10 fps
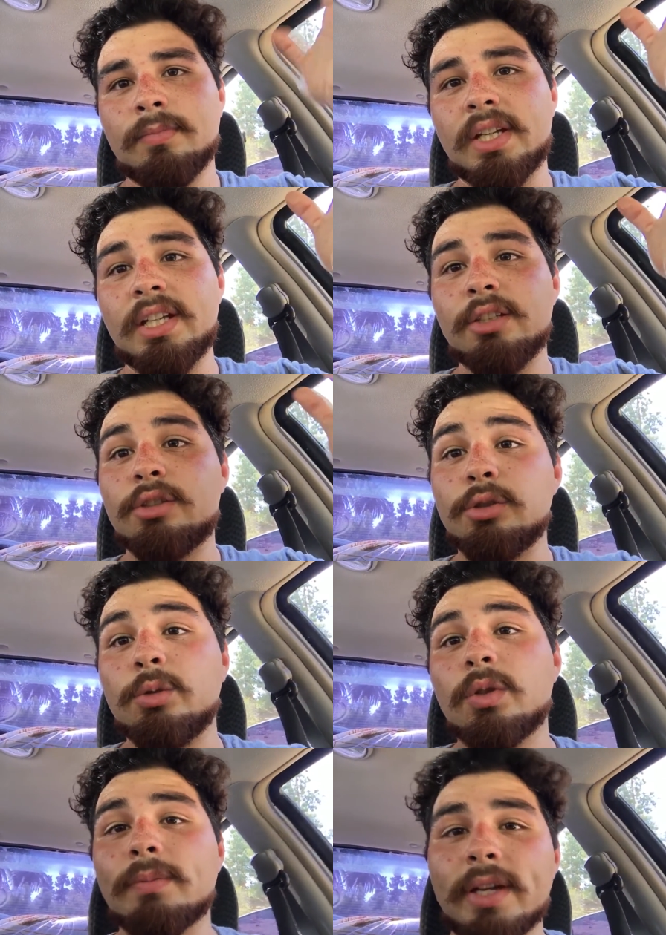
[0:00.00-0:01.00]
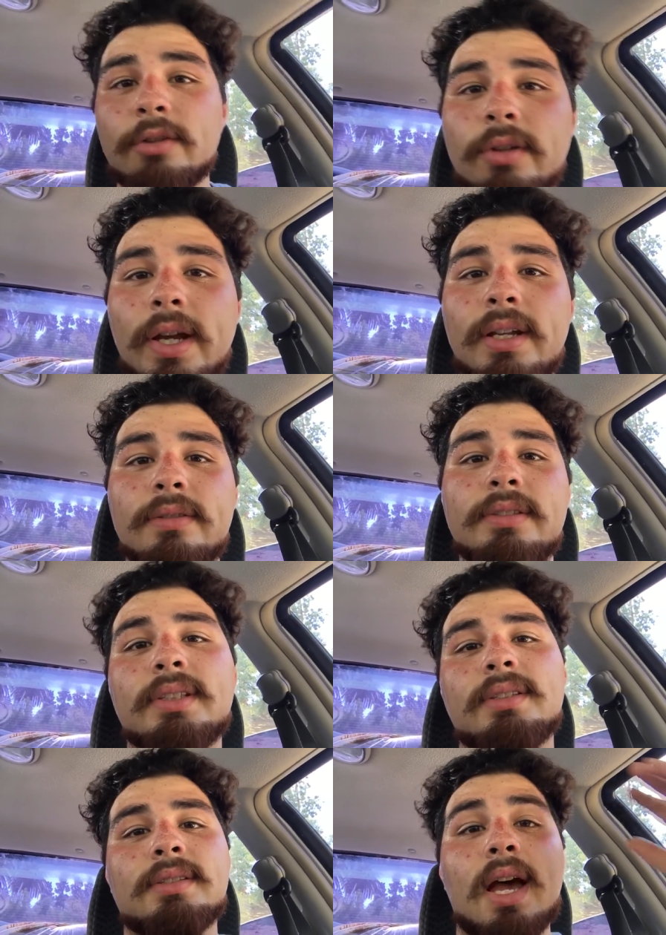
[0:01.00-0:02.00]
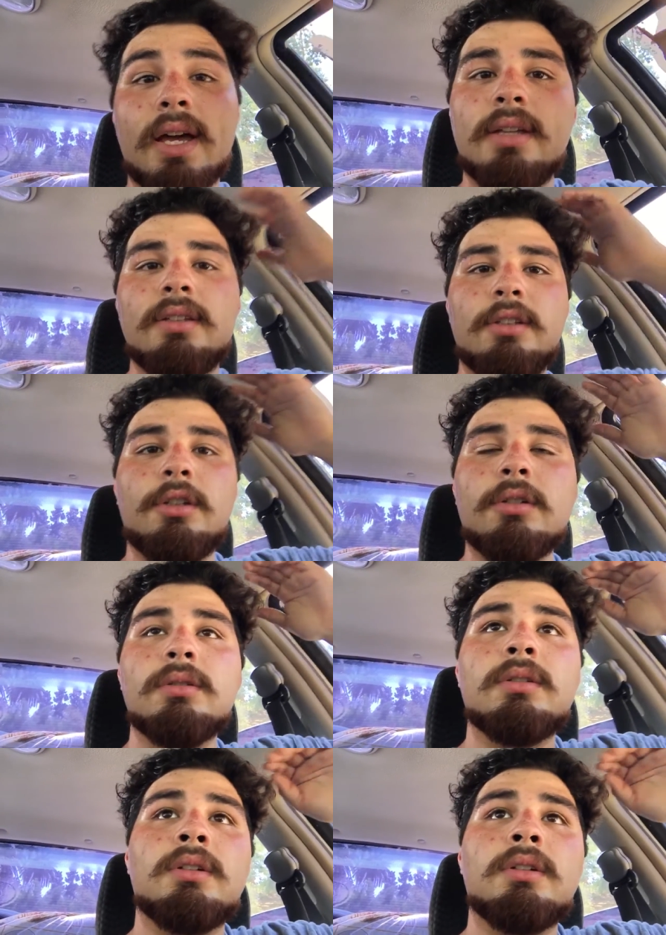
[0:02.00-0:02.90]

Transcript: get in tune with my creative side, you know?